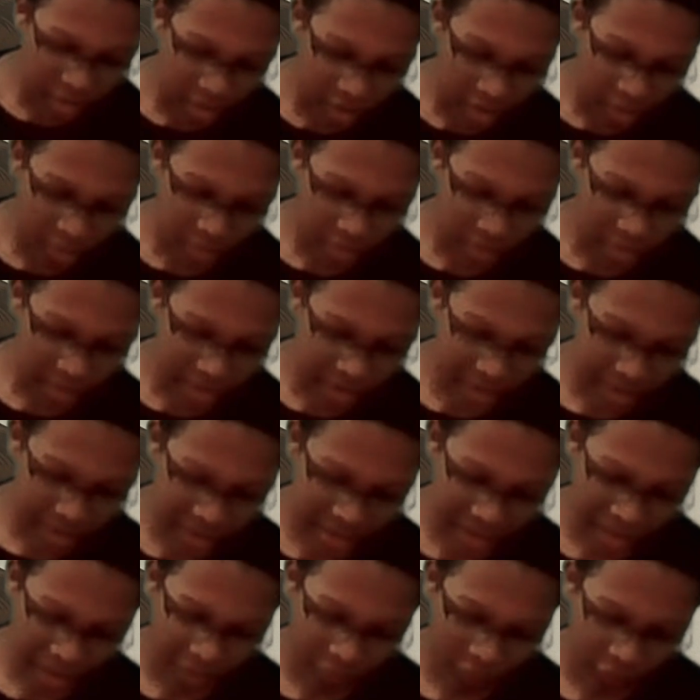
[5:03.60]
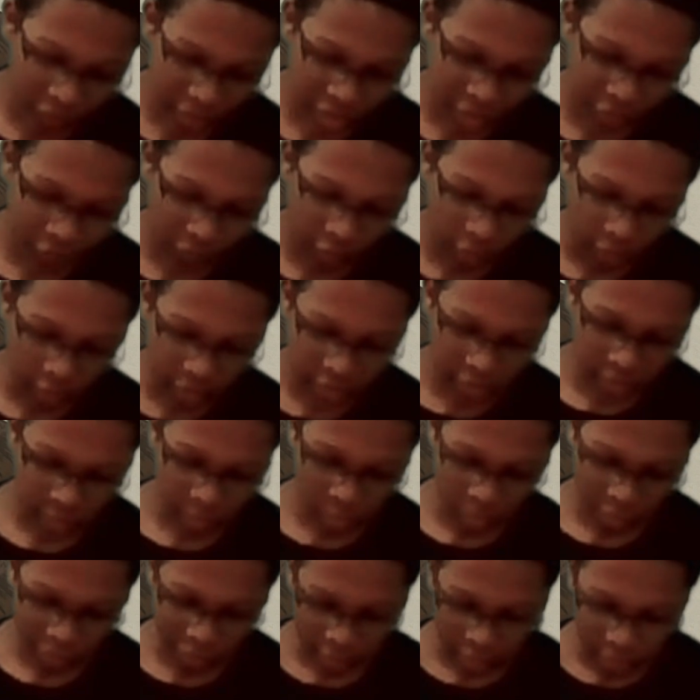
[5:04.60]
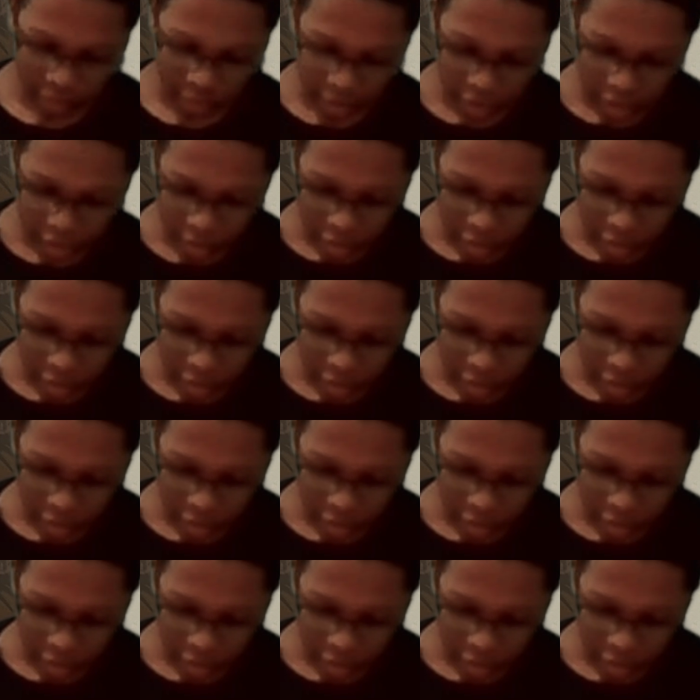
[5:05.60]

We're the safest folks in the world.